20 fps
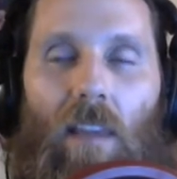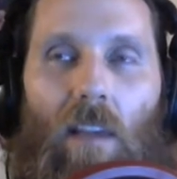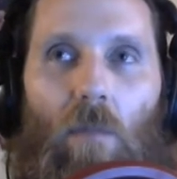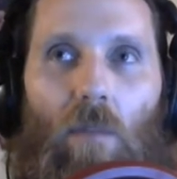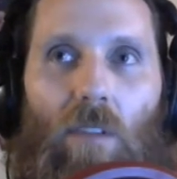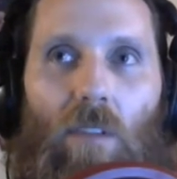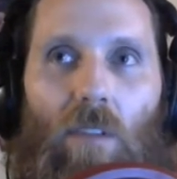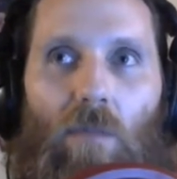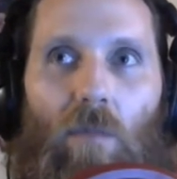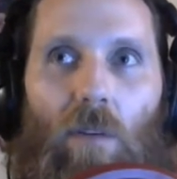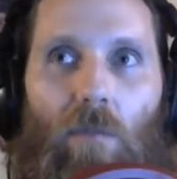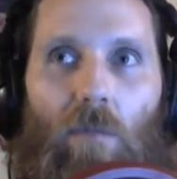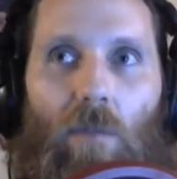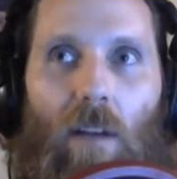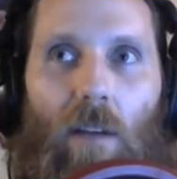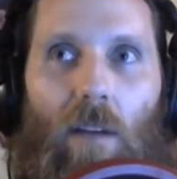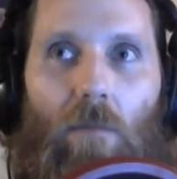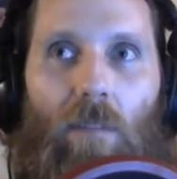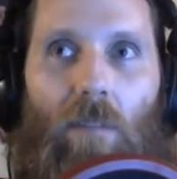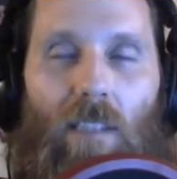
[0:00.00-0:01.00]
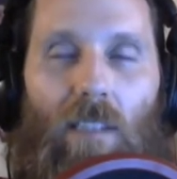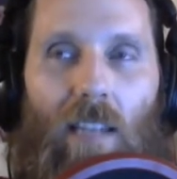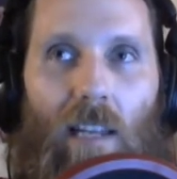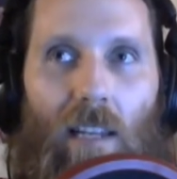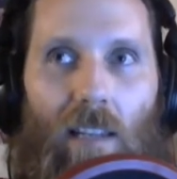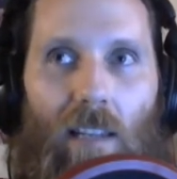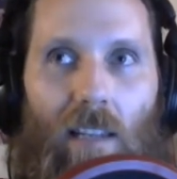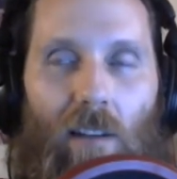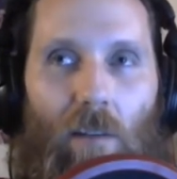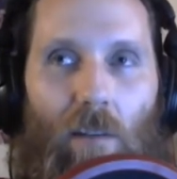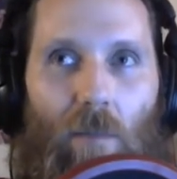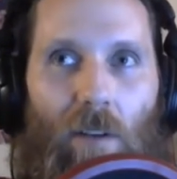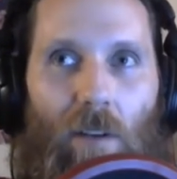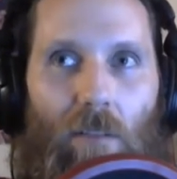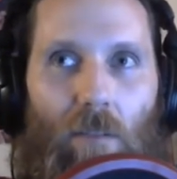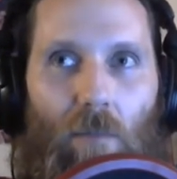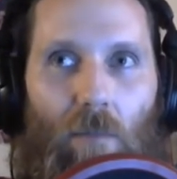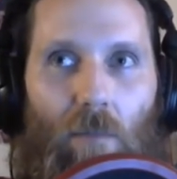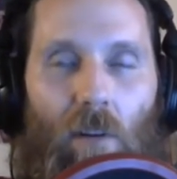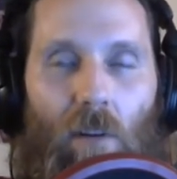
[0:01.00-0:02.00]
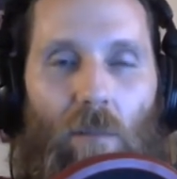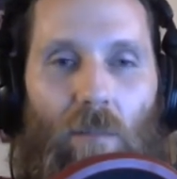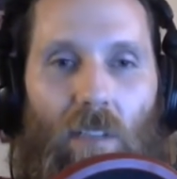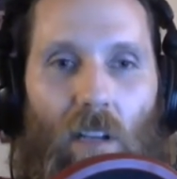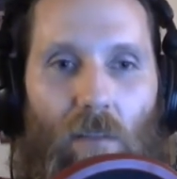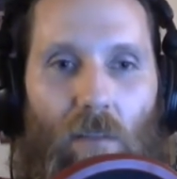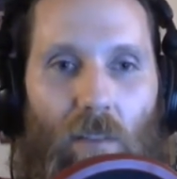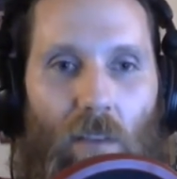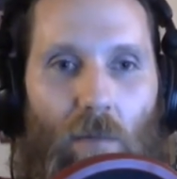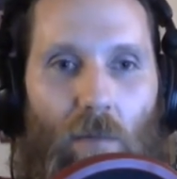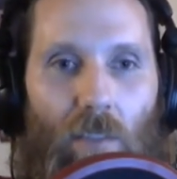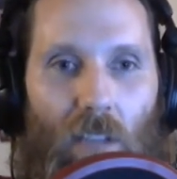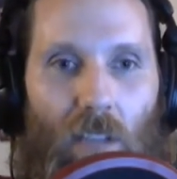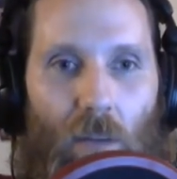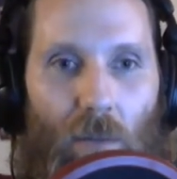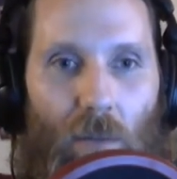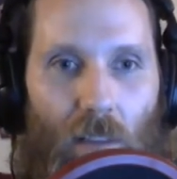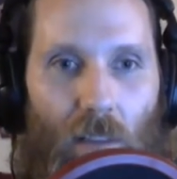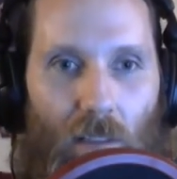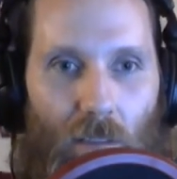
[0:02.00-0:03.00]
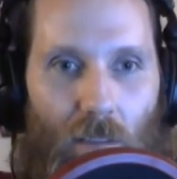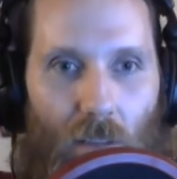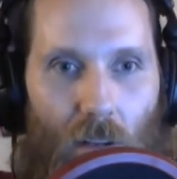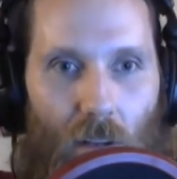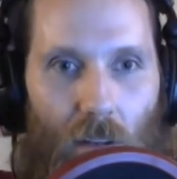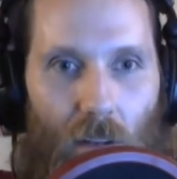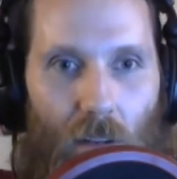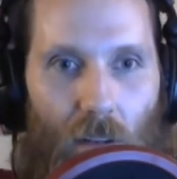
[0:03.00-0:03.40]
it was when Ray was standing in there about to burn himself. He was humming the song,